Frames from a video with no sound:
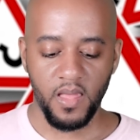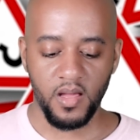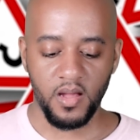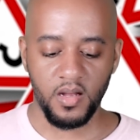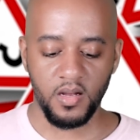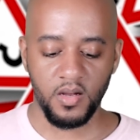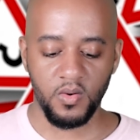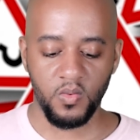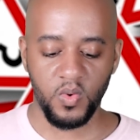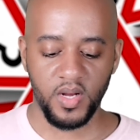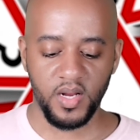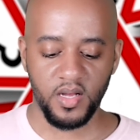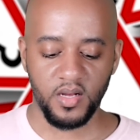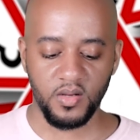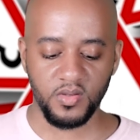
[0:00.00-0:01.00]

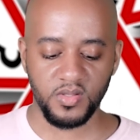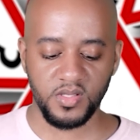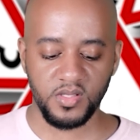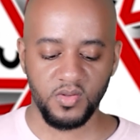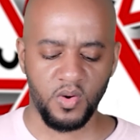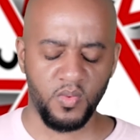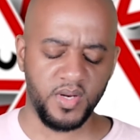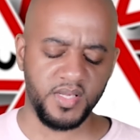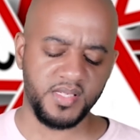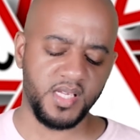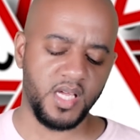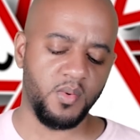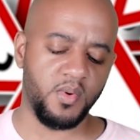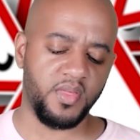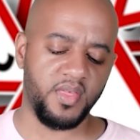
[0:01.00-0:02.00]
What else do I want to
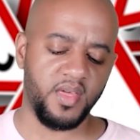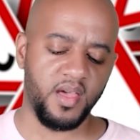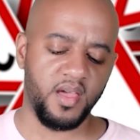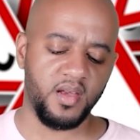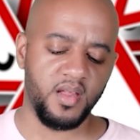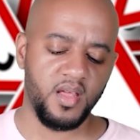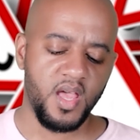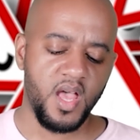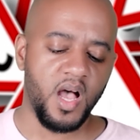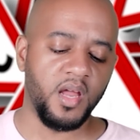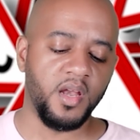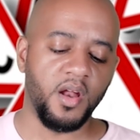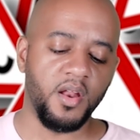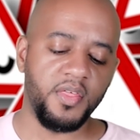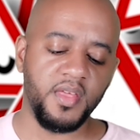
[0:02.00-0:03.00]
say with that?
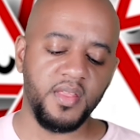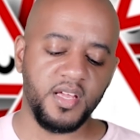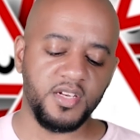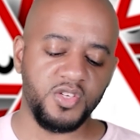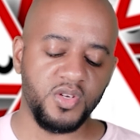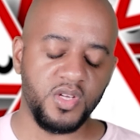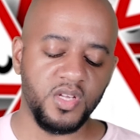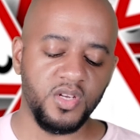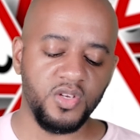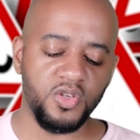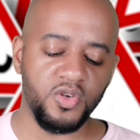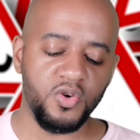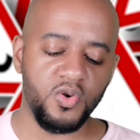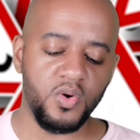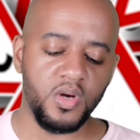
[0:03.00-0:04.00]
Another thing that you can
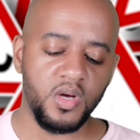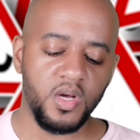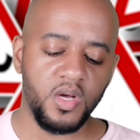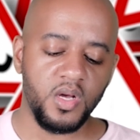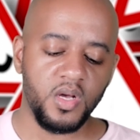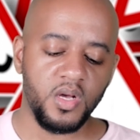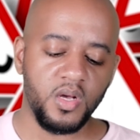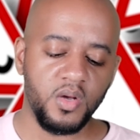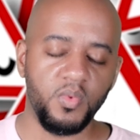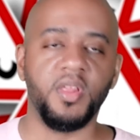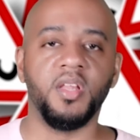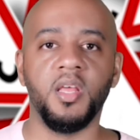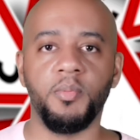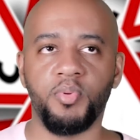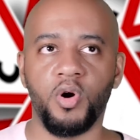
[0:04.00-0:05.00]
do with
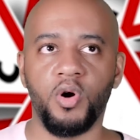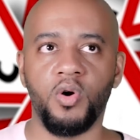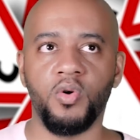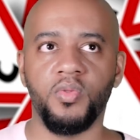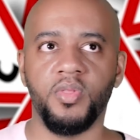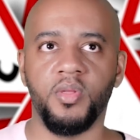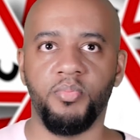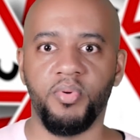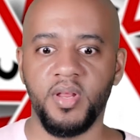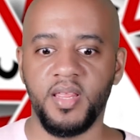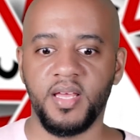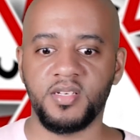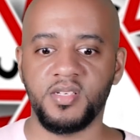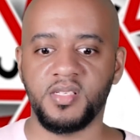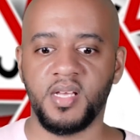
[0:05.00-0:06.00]
the lip roll, the breathing
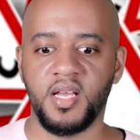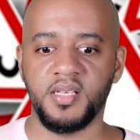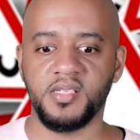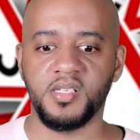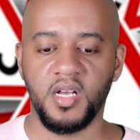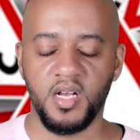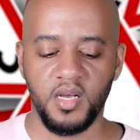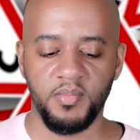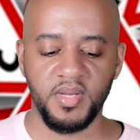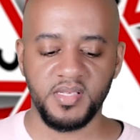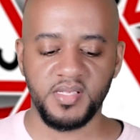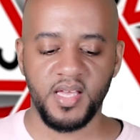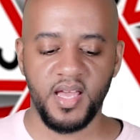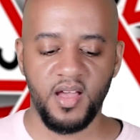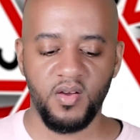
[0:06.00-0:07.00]
exercise, the humming
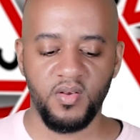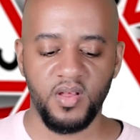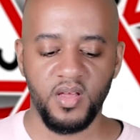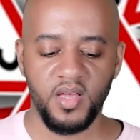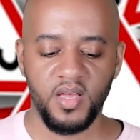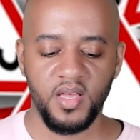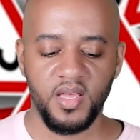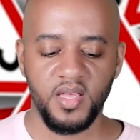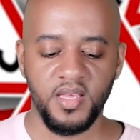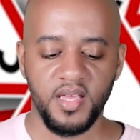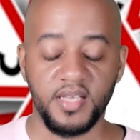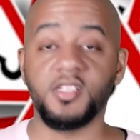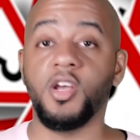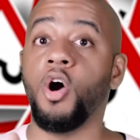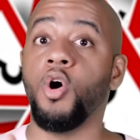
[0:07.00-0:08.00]
sound.
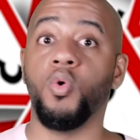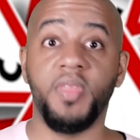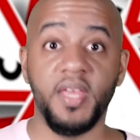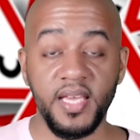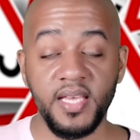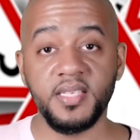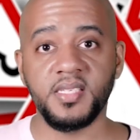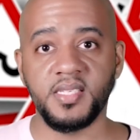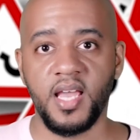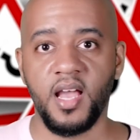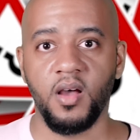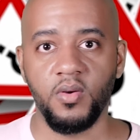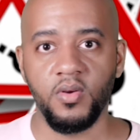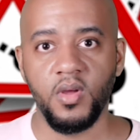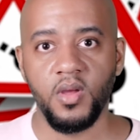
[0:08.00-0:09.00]
Yes. Oh, the hiss
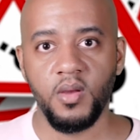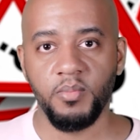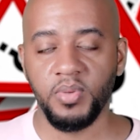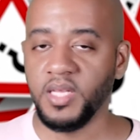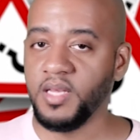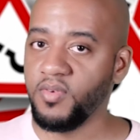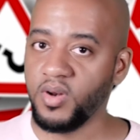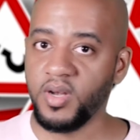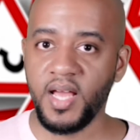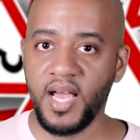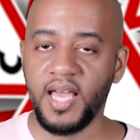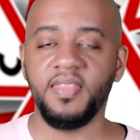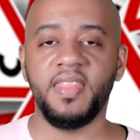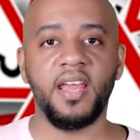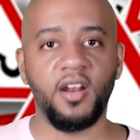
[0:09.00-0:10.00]
sound. Believe it or
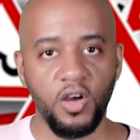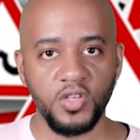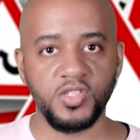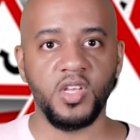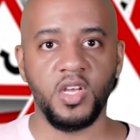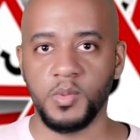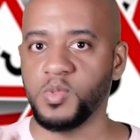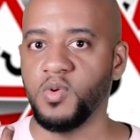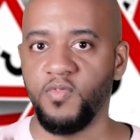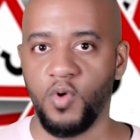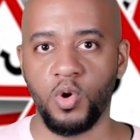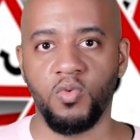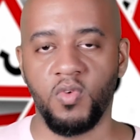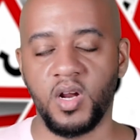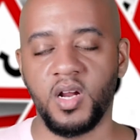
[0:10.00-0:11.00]
not, that also helps with
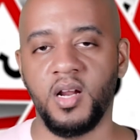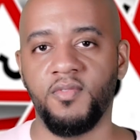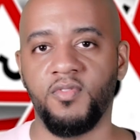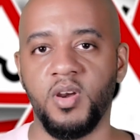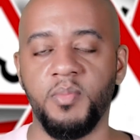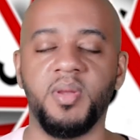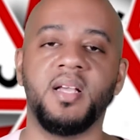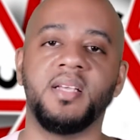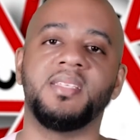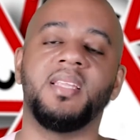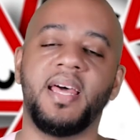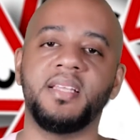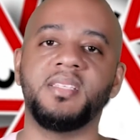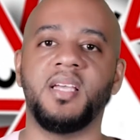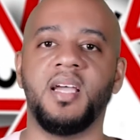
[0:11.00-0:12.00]
vocal recovery because a
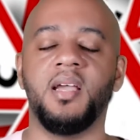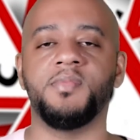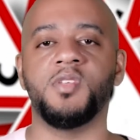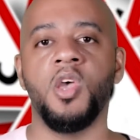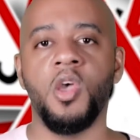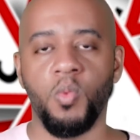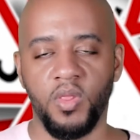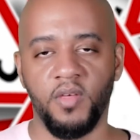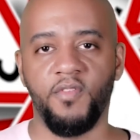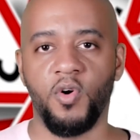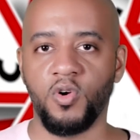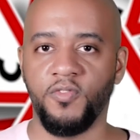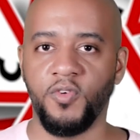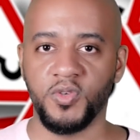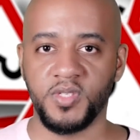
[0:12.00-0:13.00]
lot of times when the
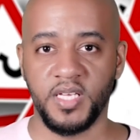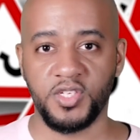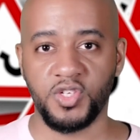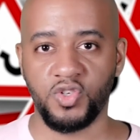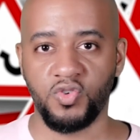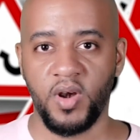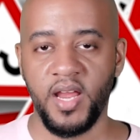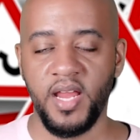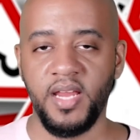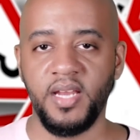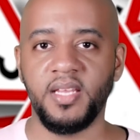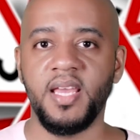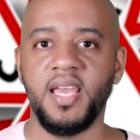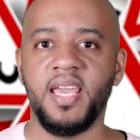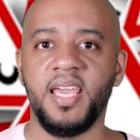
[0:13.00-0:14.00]
vocal folds get
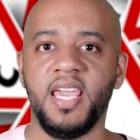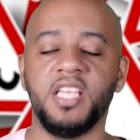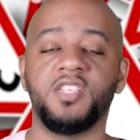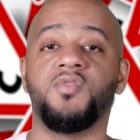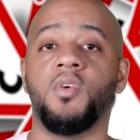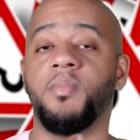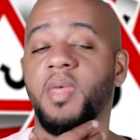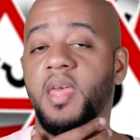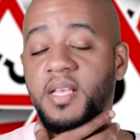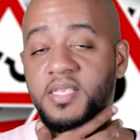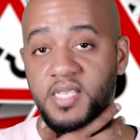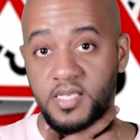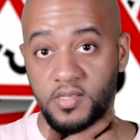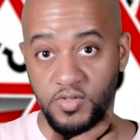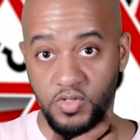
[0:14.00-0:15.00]
strained, it's from
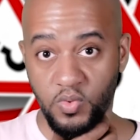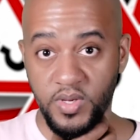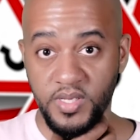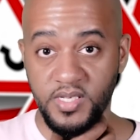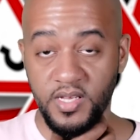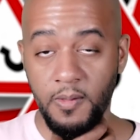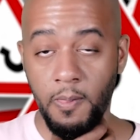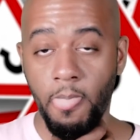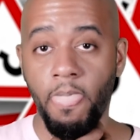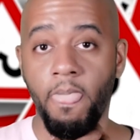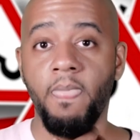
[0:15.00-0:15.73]
excessive squeezing.